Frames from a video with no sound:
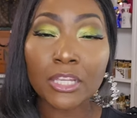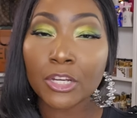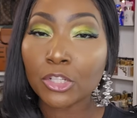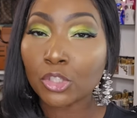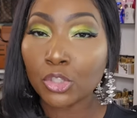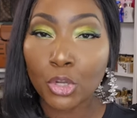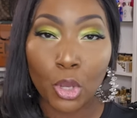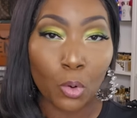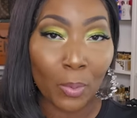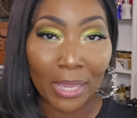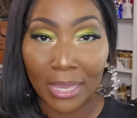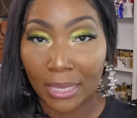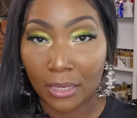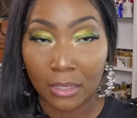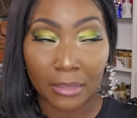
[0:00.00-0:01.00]
there's no
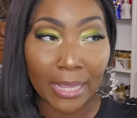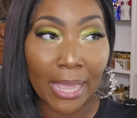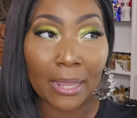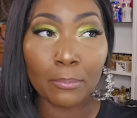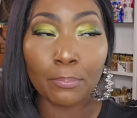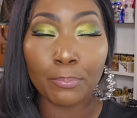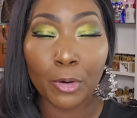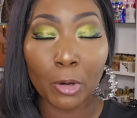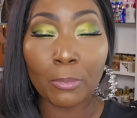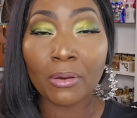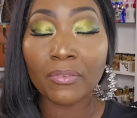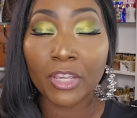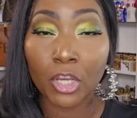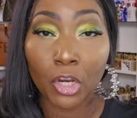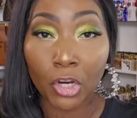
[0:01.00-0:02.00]
way that
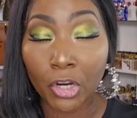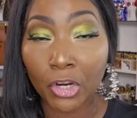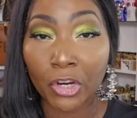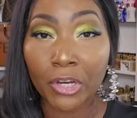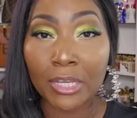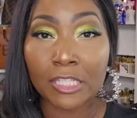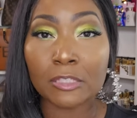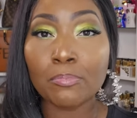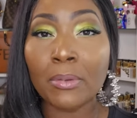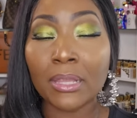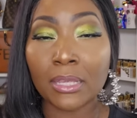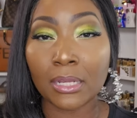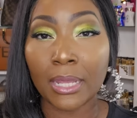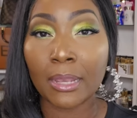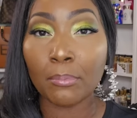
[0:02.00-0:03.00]
Burberry Her is
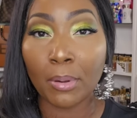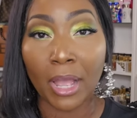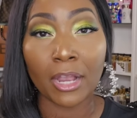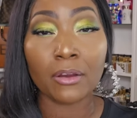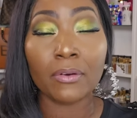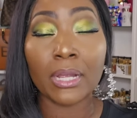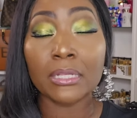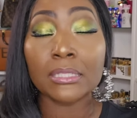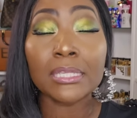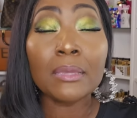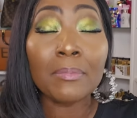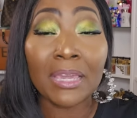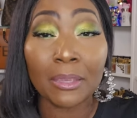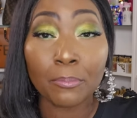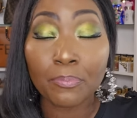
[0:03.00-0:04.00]
smelling like Baccarat
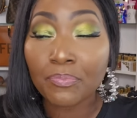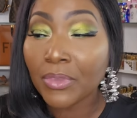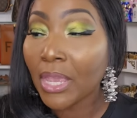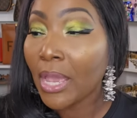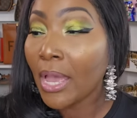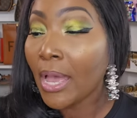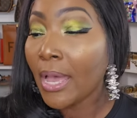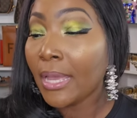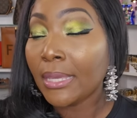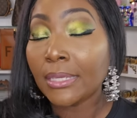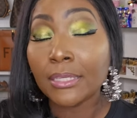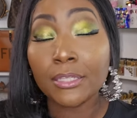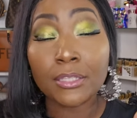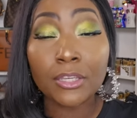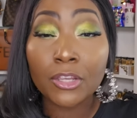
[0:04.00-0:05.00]
to me
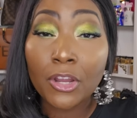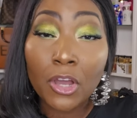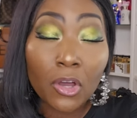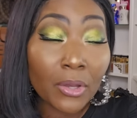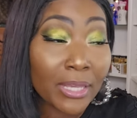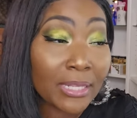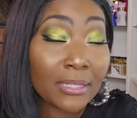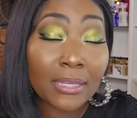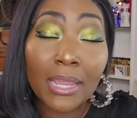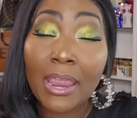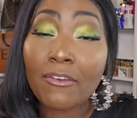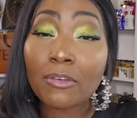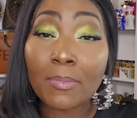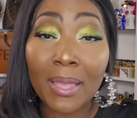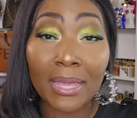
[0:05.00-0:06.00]
you know, it,
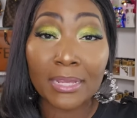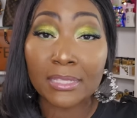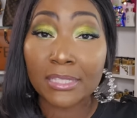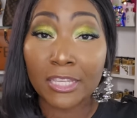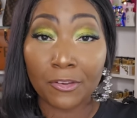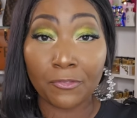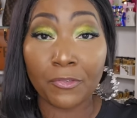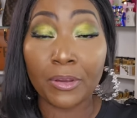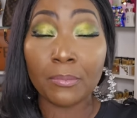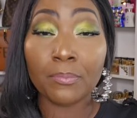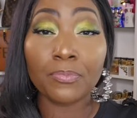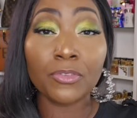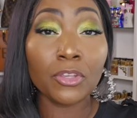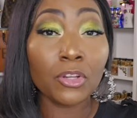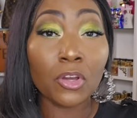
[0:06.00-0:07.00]
everybody's
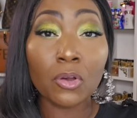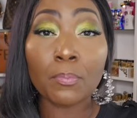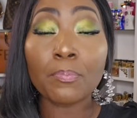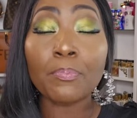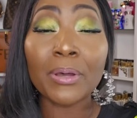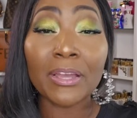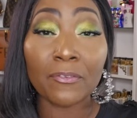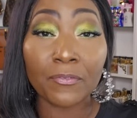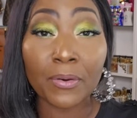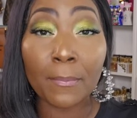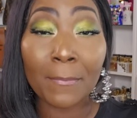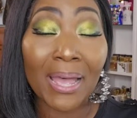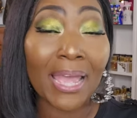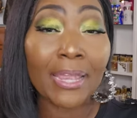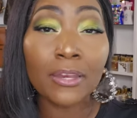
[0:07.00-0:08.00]
different, you know, but for
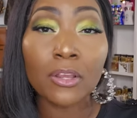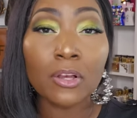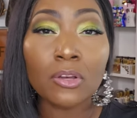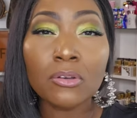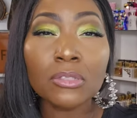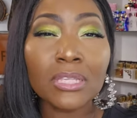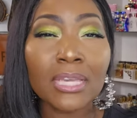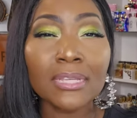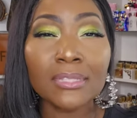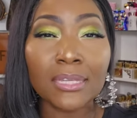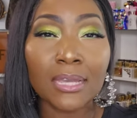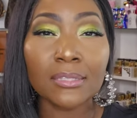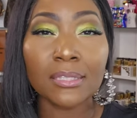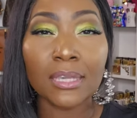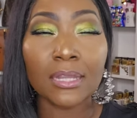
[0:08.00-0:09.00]
my nose, it
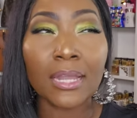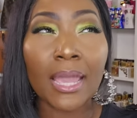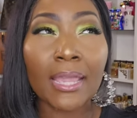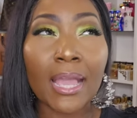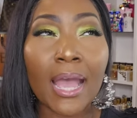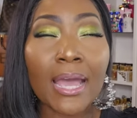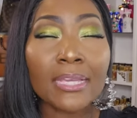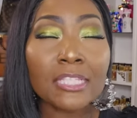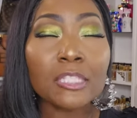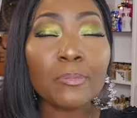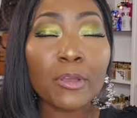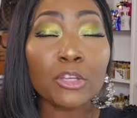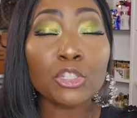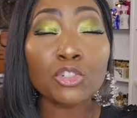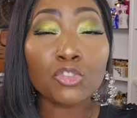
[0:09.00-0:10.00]
doesn't. Like, I
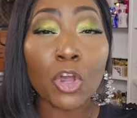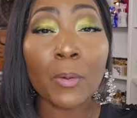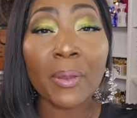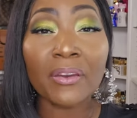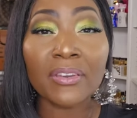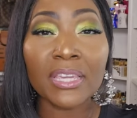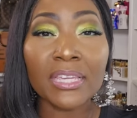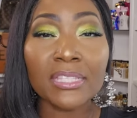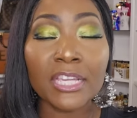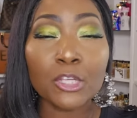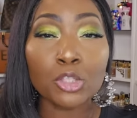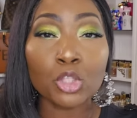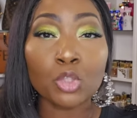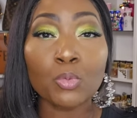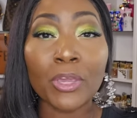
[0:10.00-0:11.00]
smell strawberries
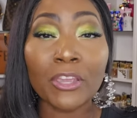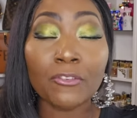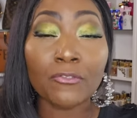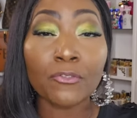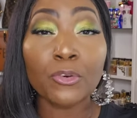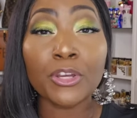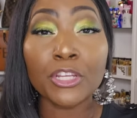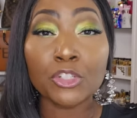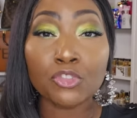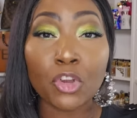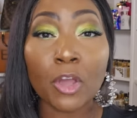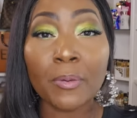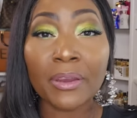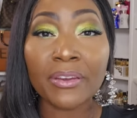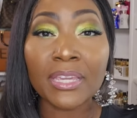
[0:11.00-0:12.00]
and sweet, fruity
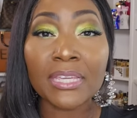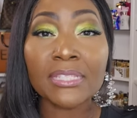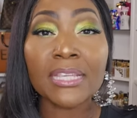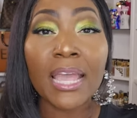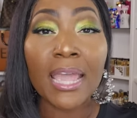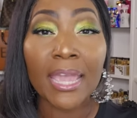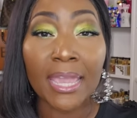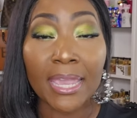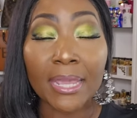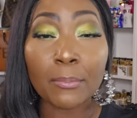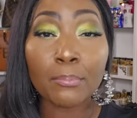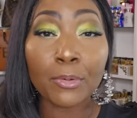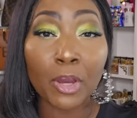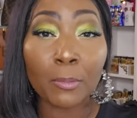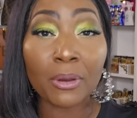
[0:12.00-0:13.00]
strawberries
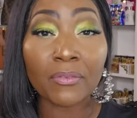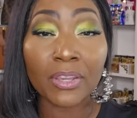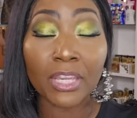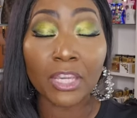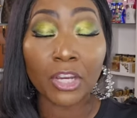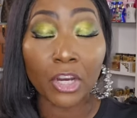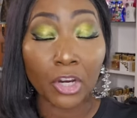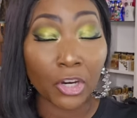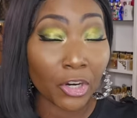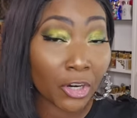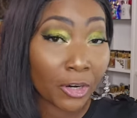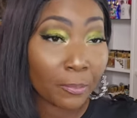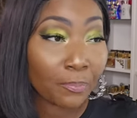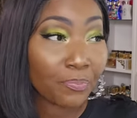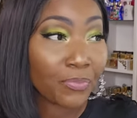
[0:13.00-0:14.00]
in Burberry
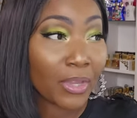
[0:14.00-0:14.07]
Her